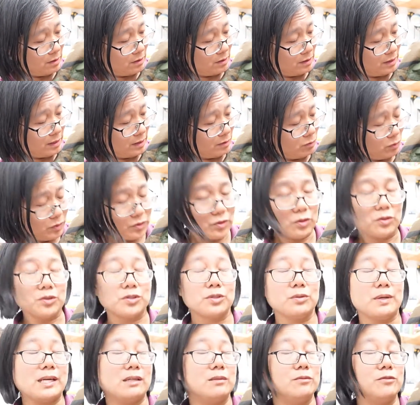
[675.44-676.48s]
It was
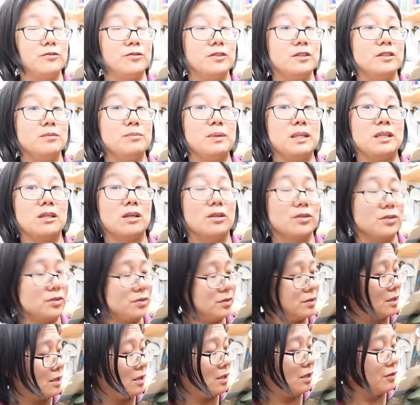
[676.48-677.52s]
also helpful
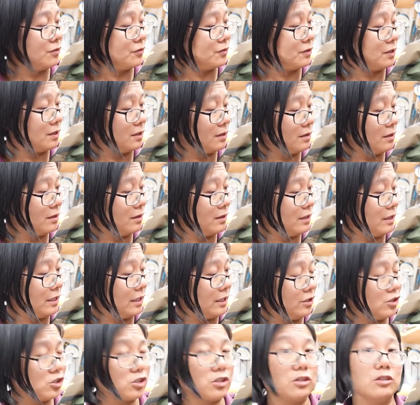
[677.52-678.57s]
because often
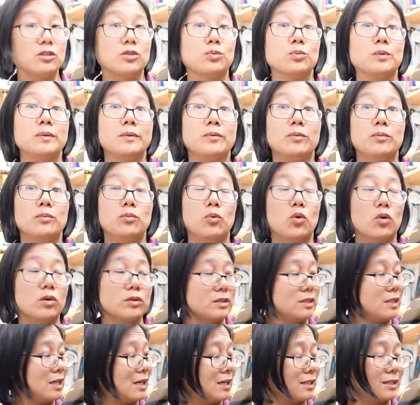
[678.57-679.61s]
the shirts we wore
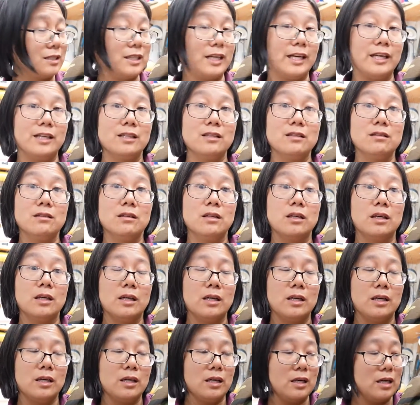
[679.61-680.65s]
tucked in,
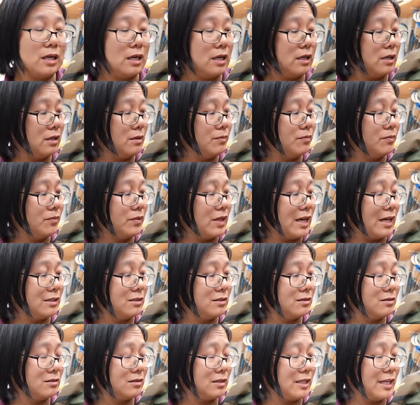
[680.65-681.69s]
that
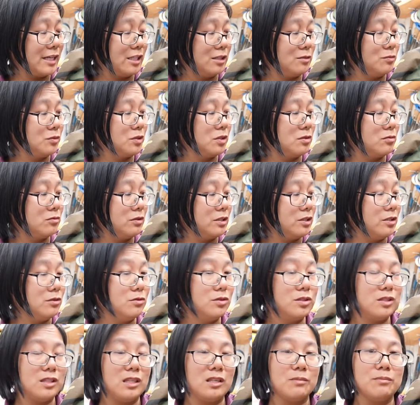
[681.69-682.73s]
helped to
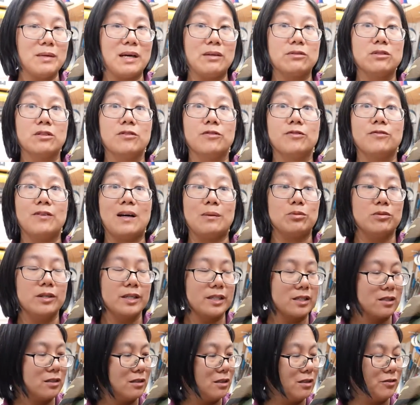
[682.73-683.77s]
reduce the amount of
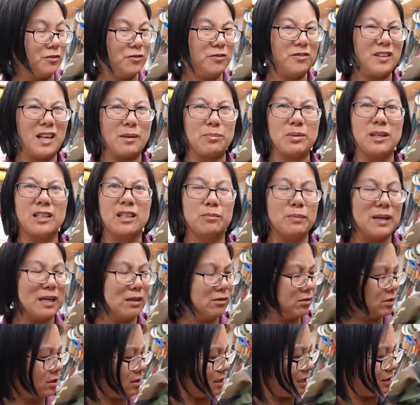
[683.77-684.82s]
fabric flapping
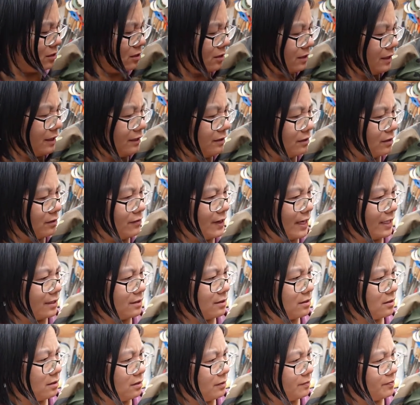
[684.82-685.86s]
about underneath the
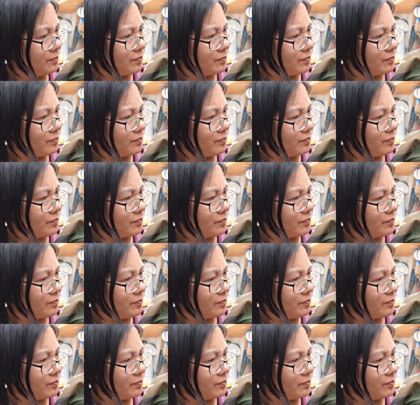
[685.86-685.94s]
vest.